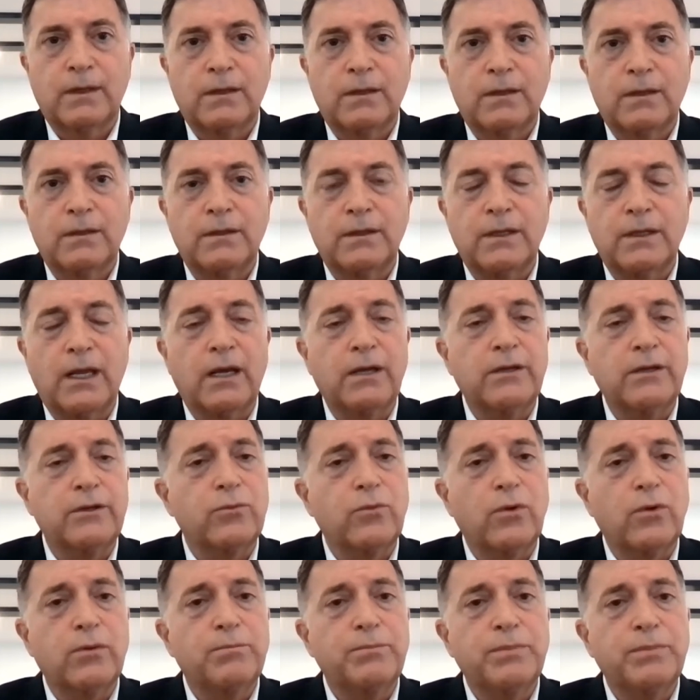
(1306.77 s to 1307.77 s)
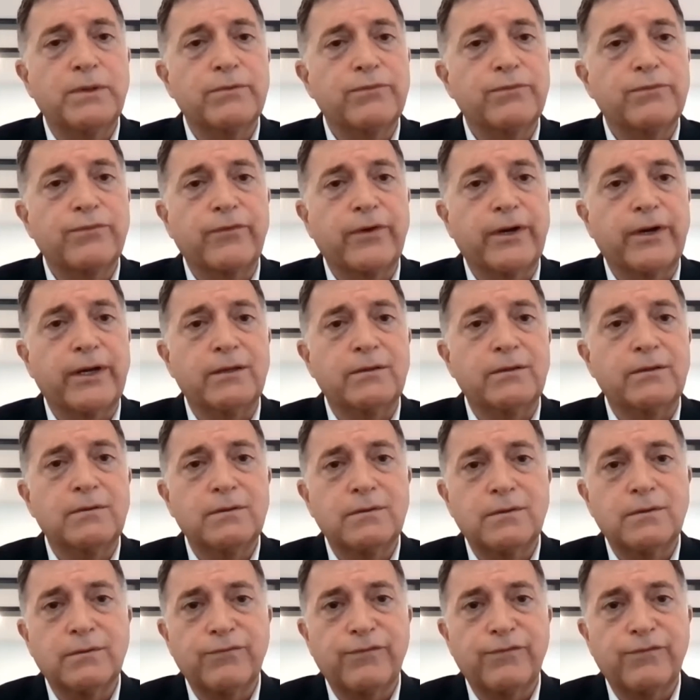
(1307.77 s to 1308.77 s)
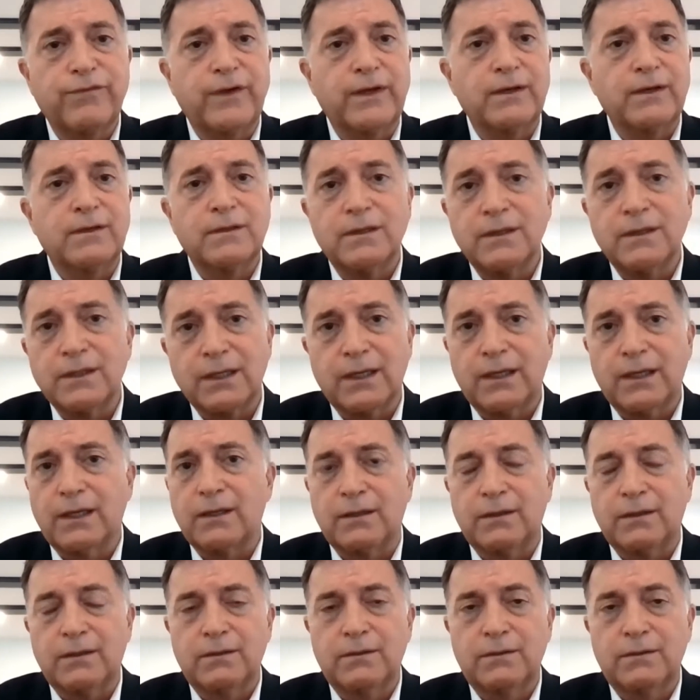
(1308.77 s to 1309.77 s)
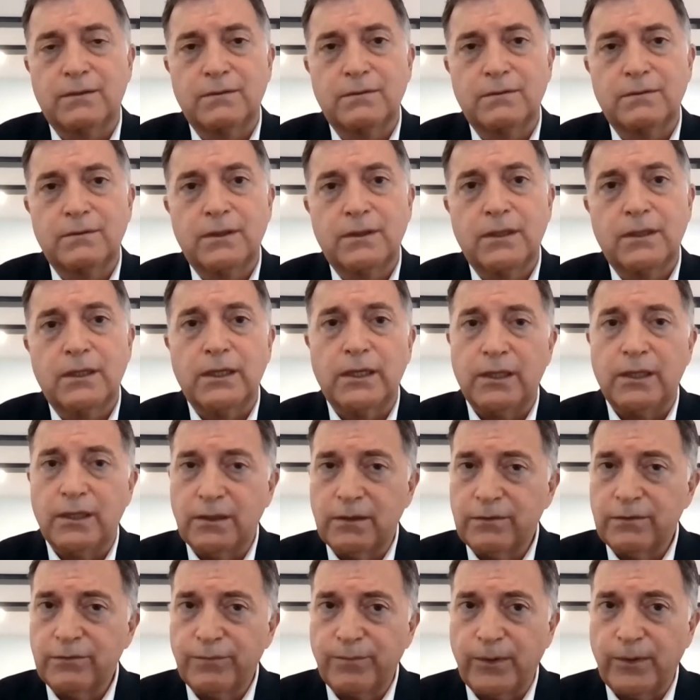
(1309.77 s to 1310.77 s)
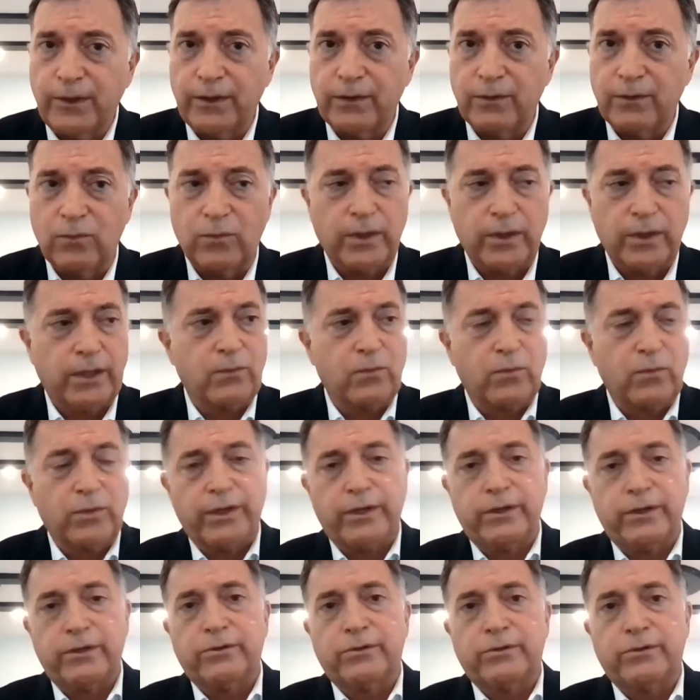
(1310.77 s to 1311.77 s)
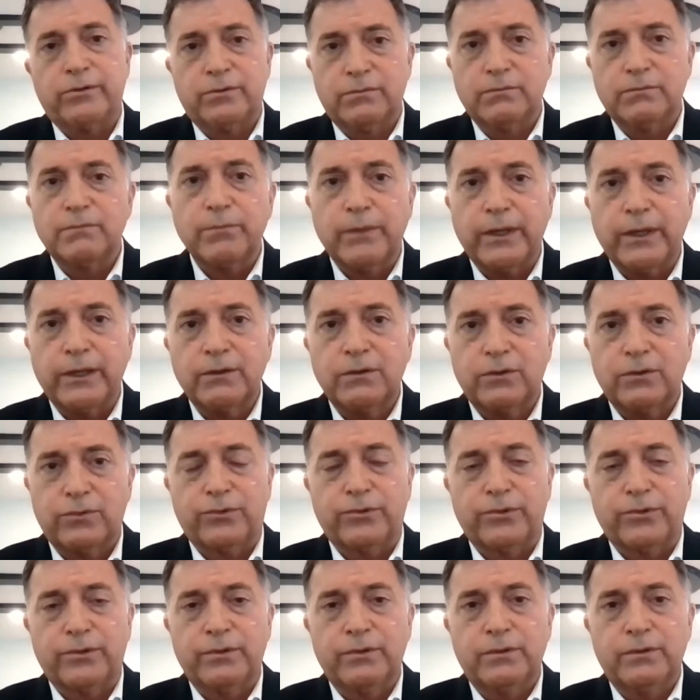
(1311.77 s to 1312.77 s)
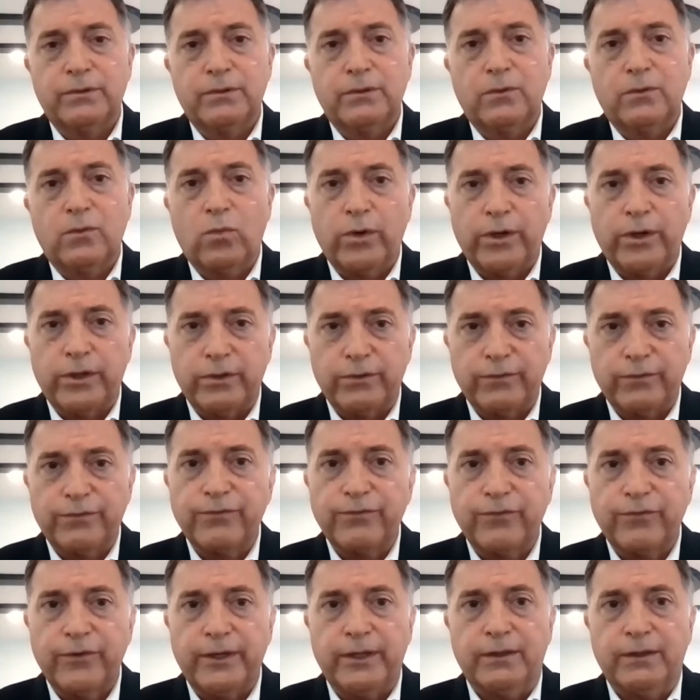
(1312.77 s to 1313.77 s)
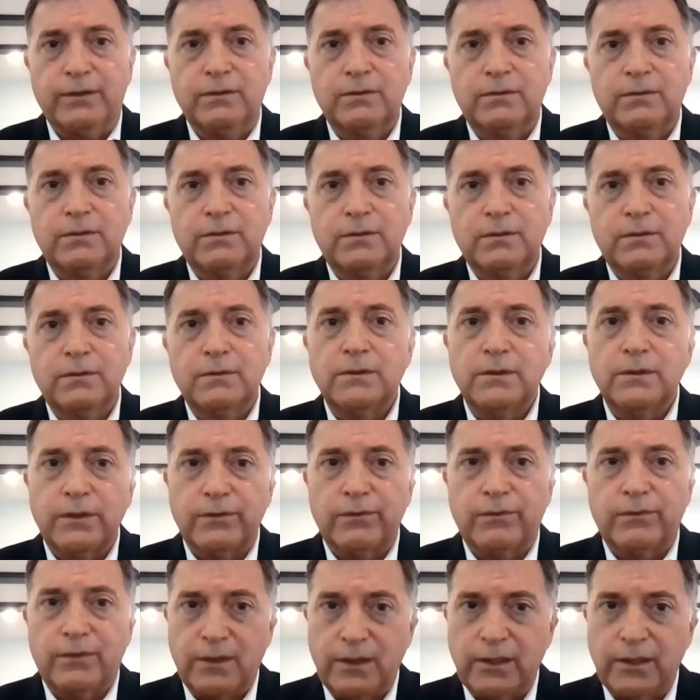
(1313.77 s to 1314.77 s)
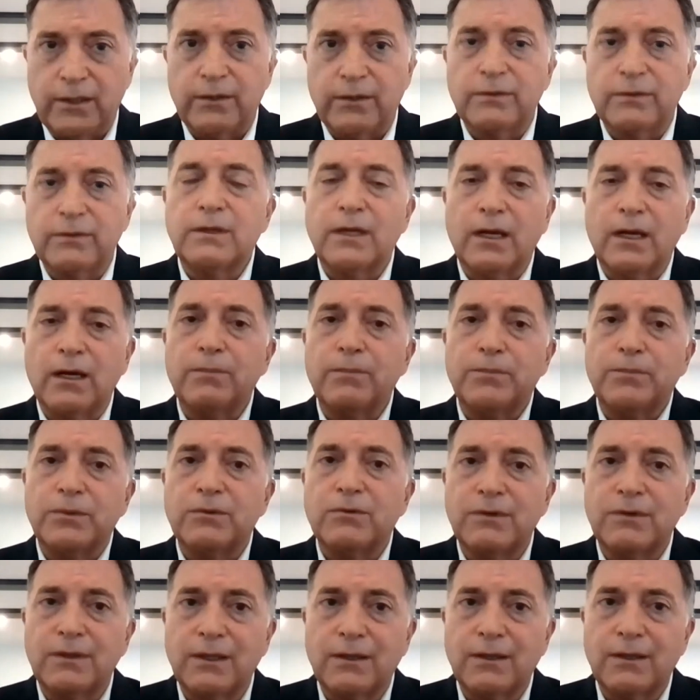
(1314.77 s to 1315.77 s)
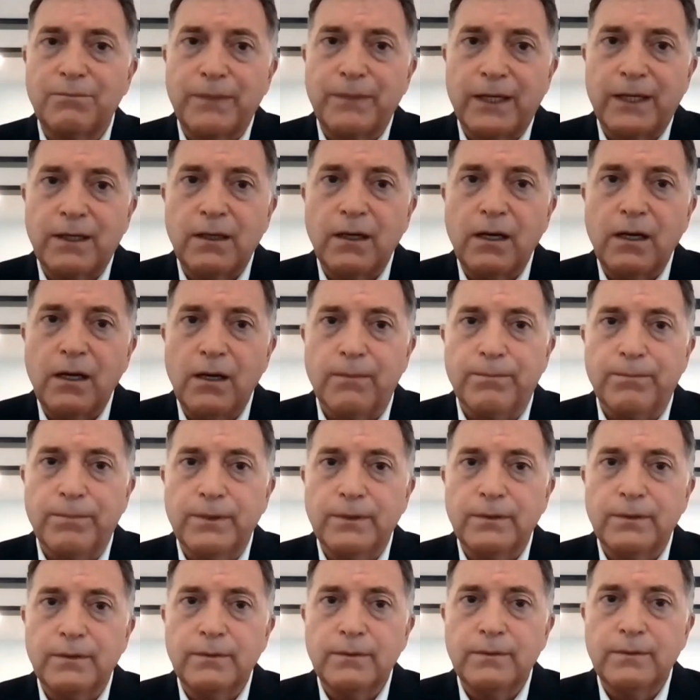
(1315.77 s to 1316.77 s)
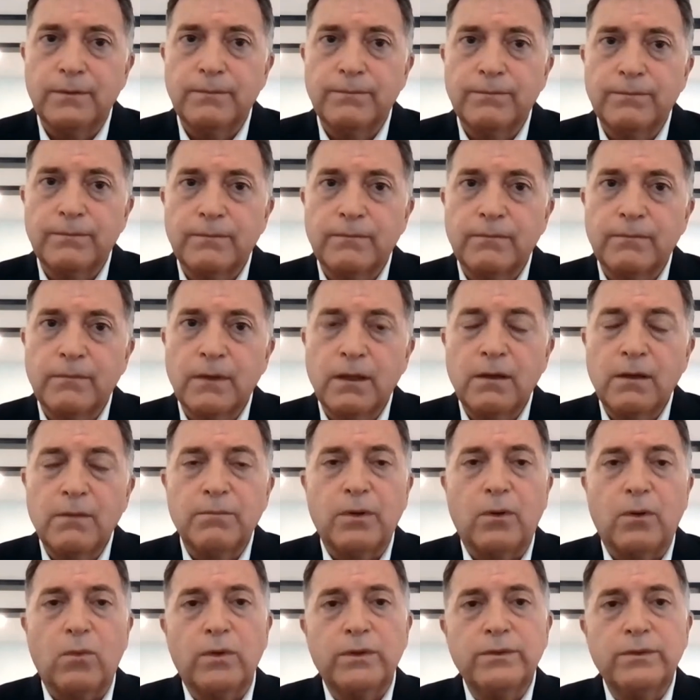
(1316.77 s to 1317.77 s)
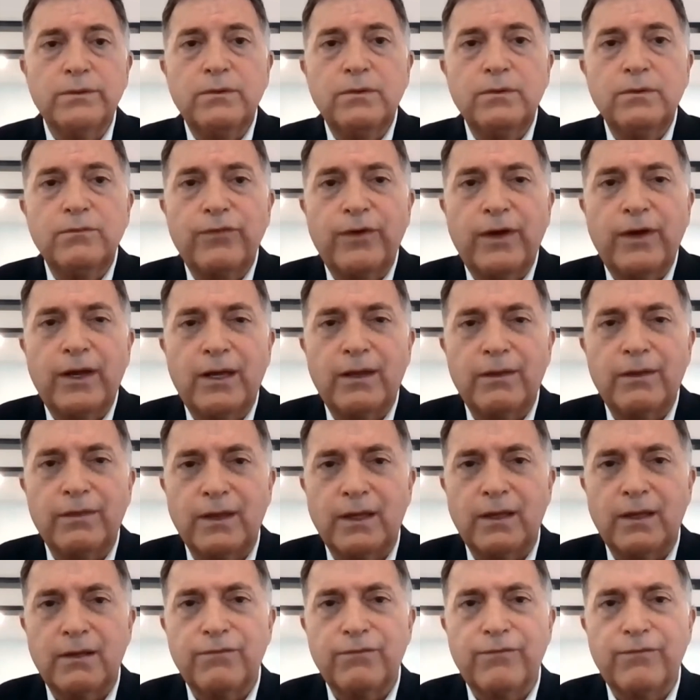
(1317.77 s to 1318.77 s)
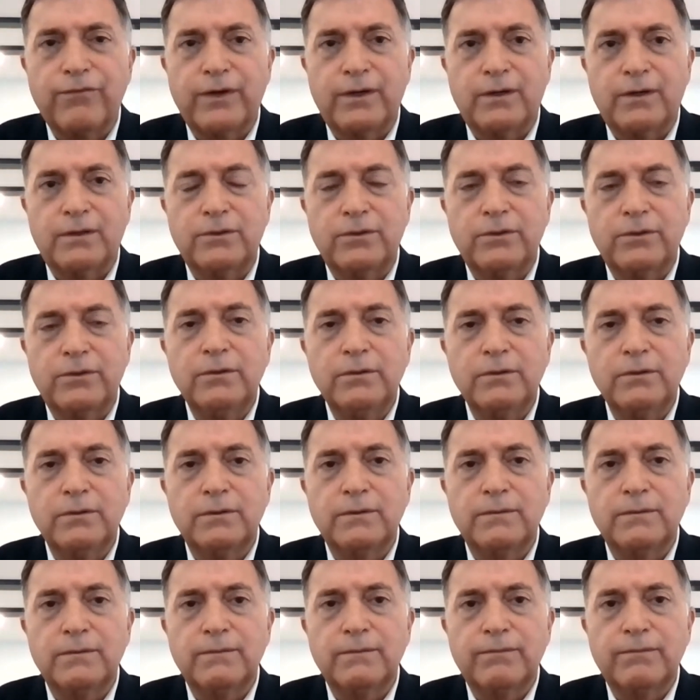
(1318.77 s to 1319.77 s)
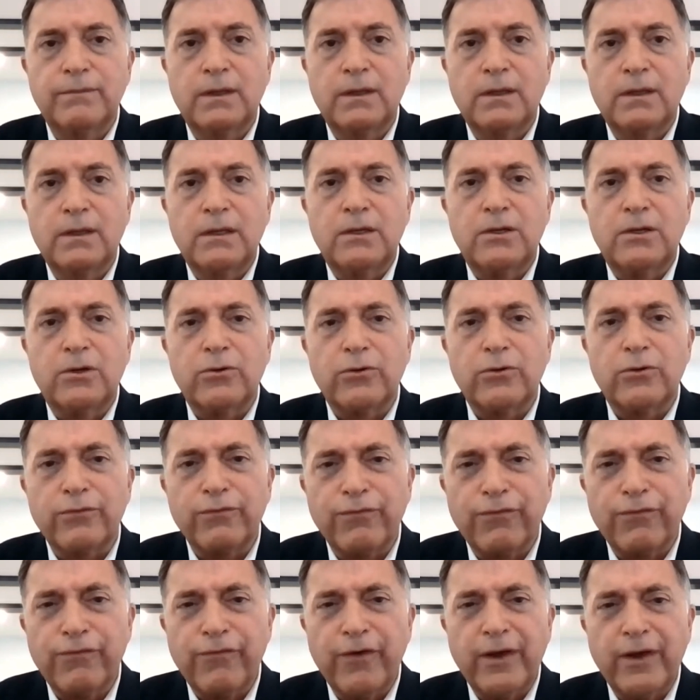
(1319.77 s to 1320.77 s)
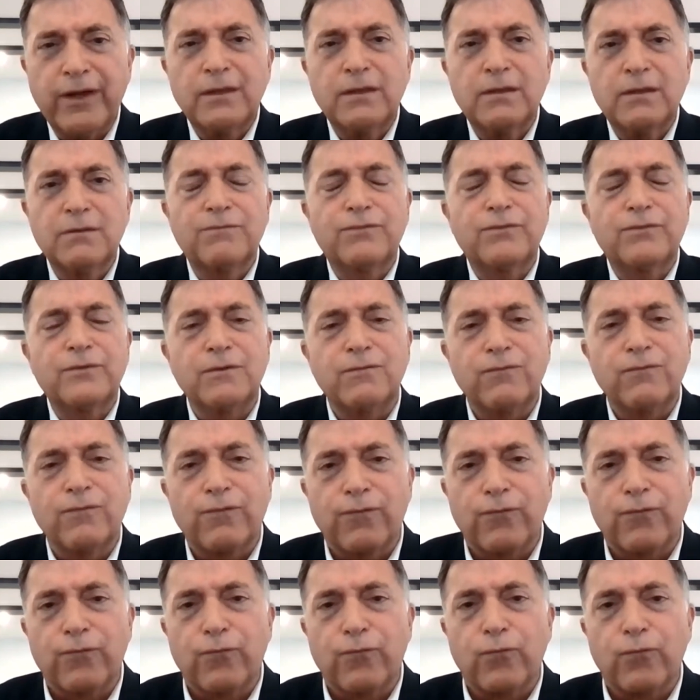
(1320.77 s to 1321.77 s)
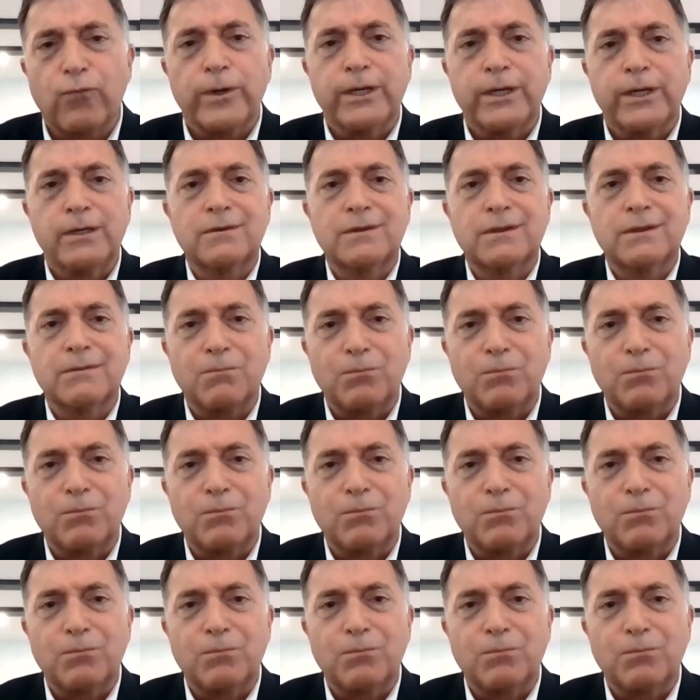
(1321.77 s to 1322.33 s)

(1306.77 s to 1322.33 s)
Now you won't be afraid to fail again. Here's, by the way, where your mentor, where your friend is there to help you stand back up. But once you've had that failure, you're effectively free to